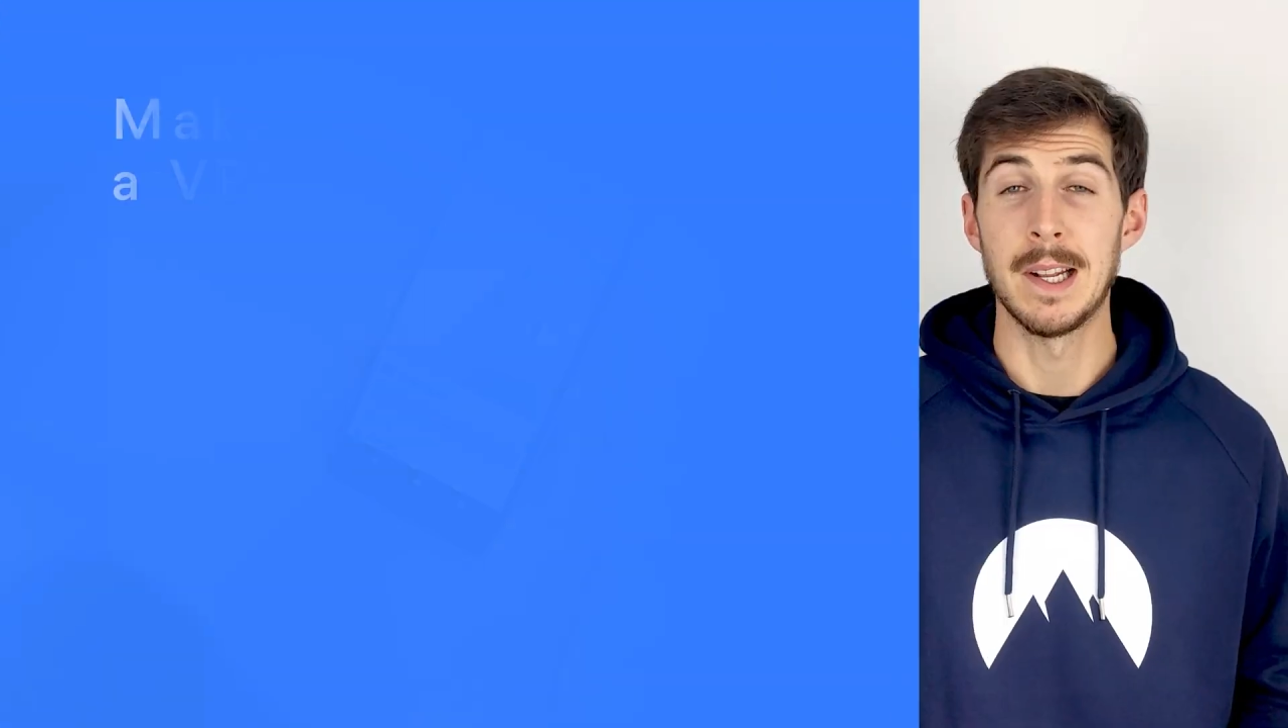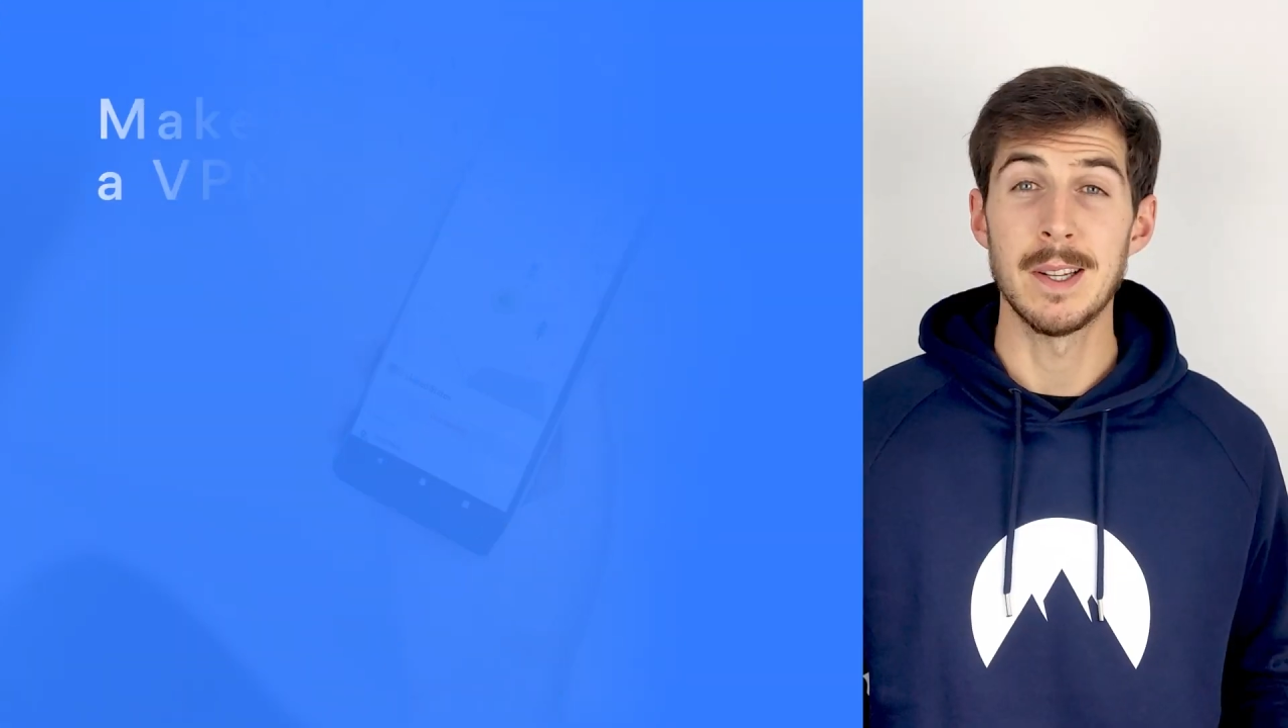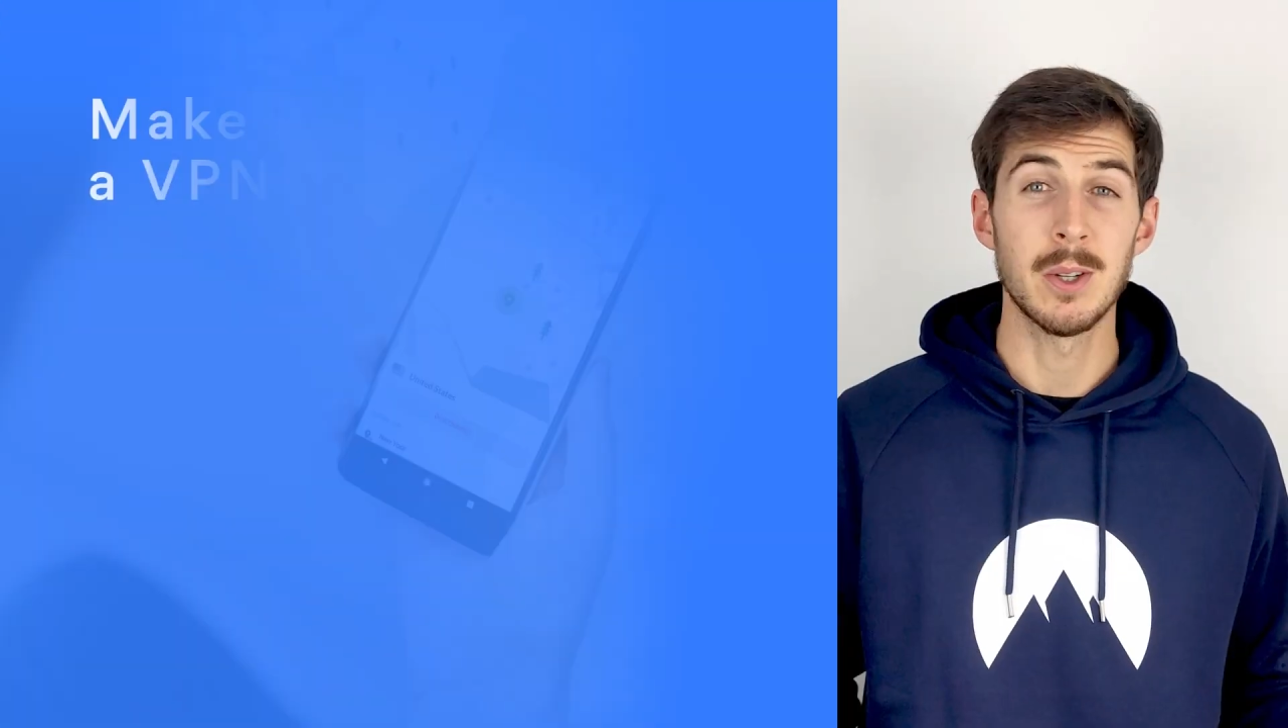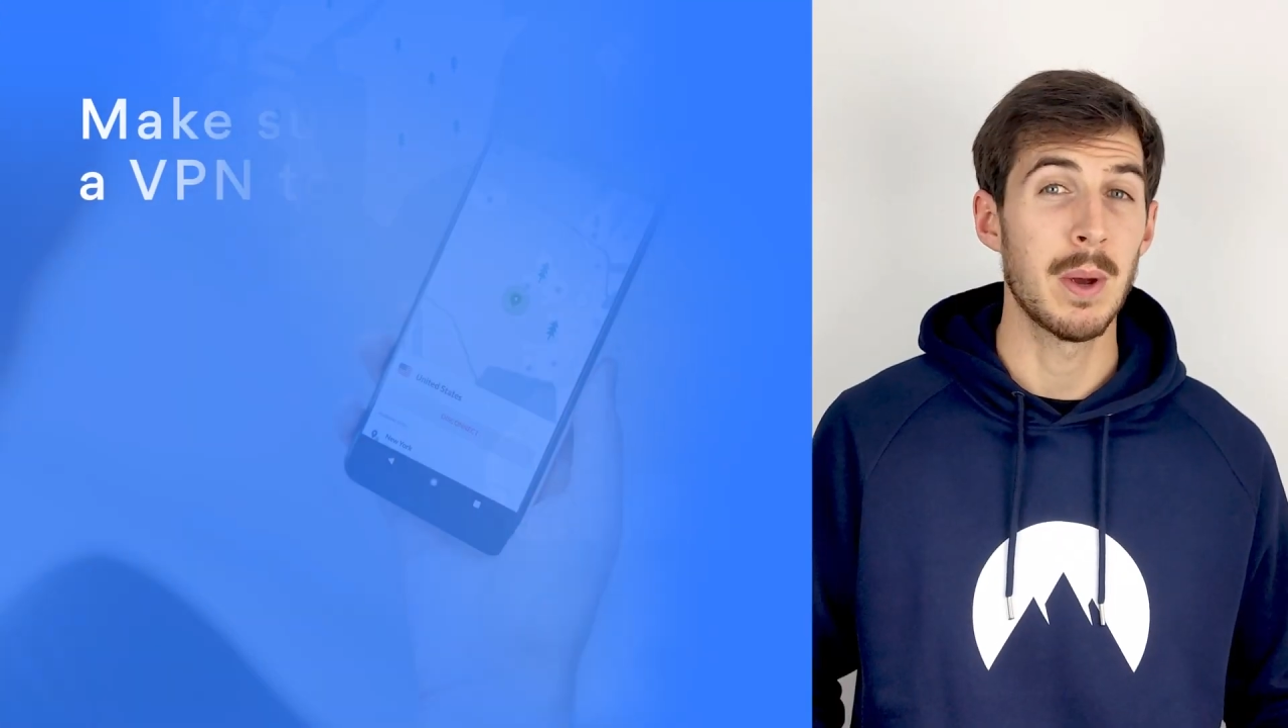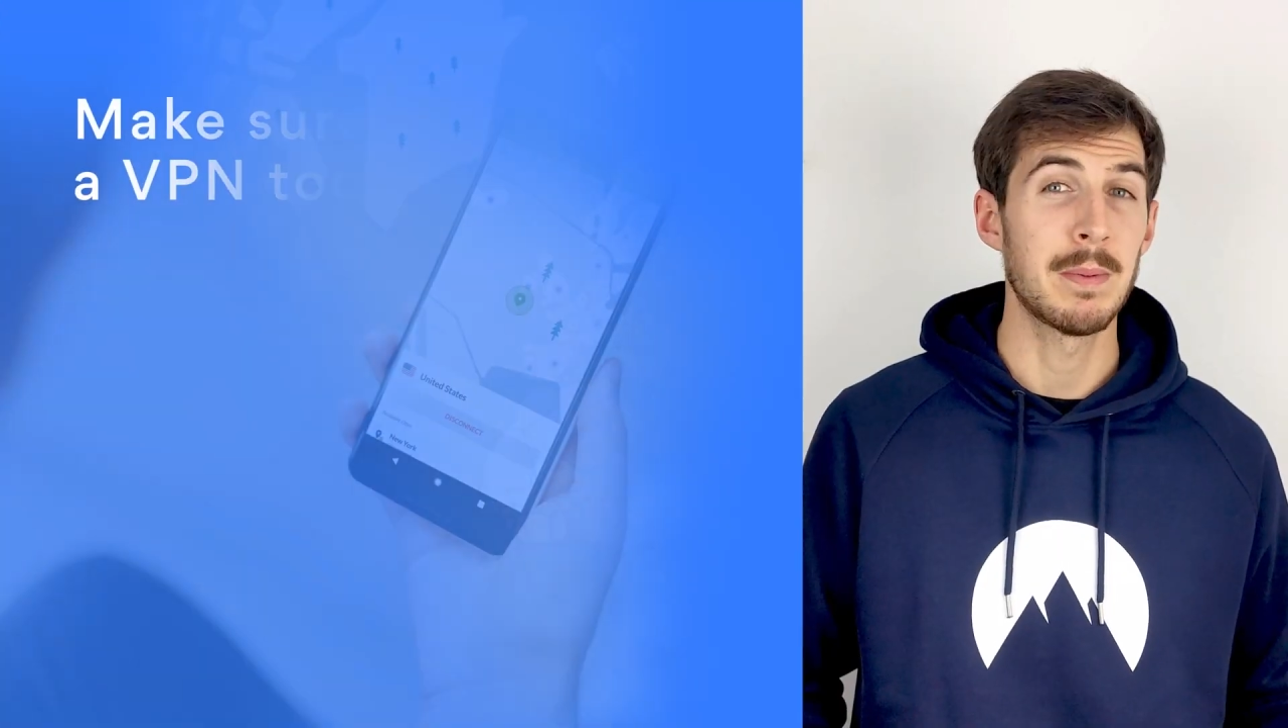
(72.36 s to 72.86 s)

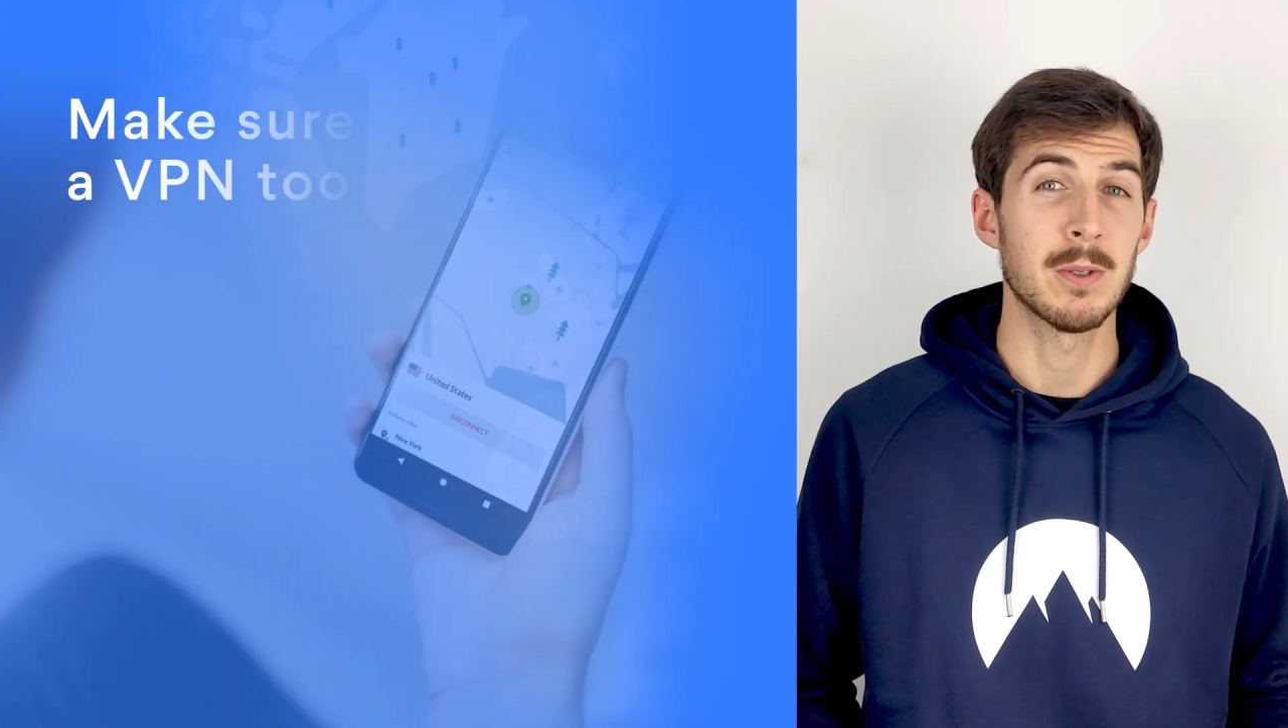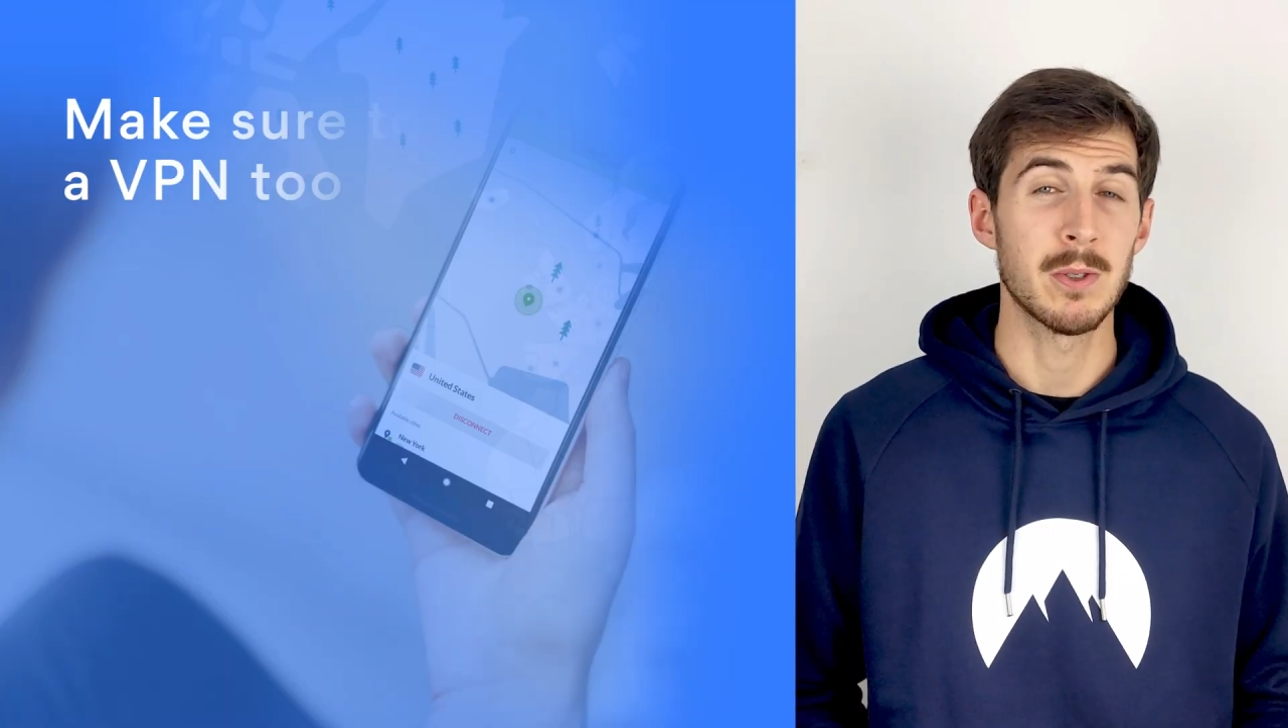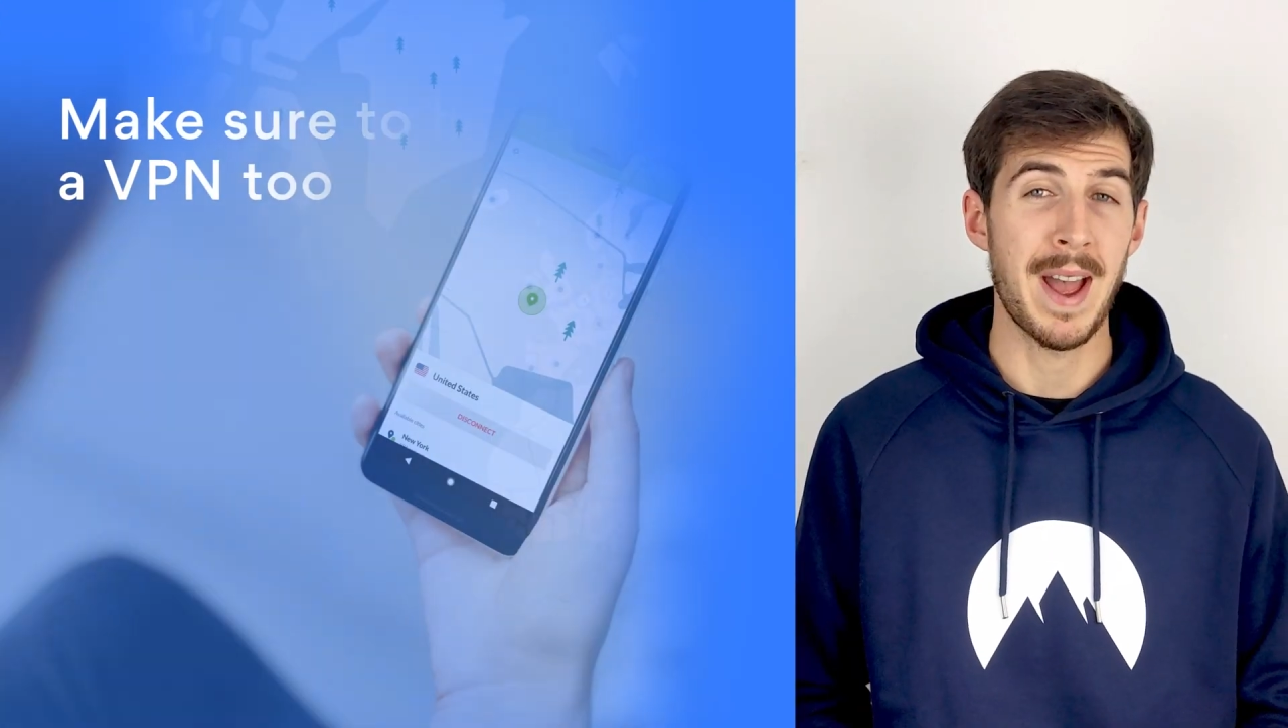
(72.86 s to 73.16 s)
It'll encrypt your